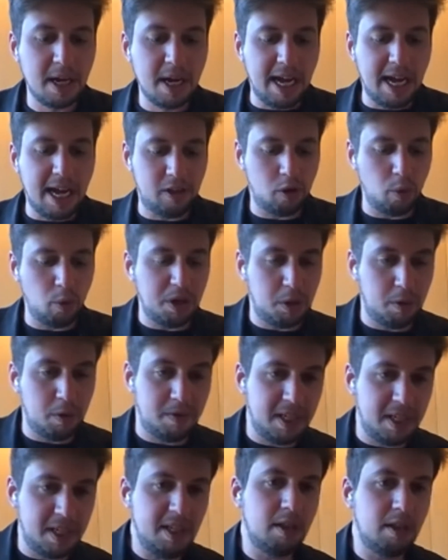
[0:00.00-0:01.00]
And so what you've
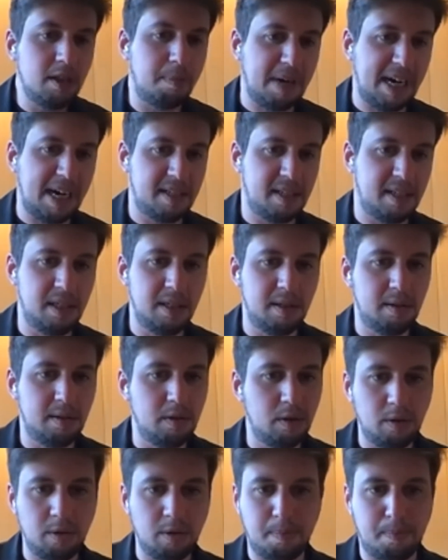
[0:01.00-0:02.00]
seen in the past is
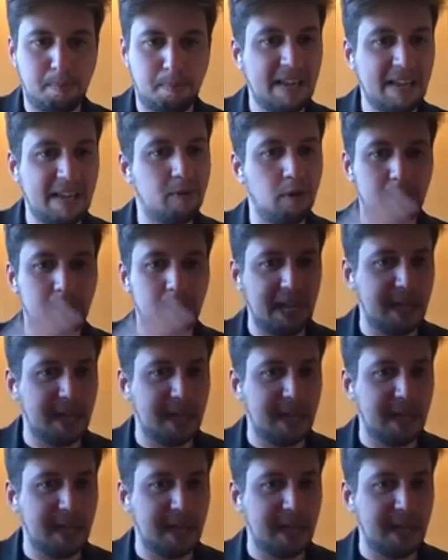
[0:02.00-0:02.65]
platforms like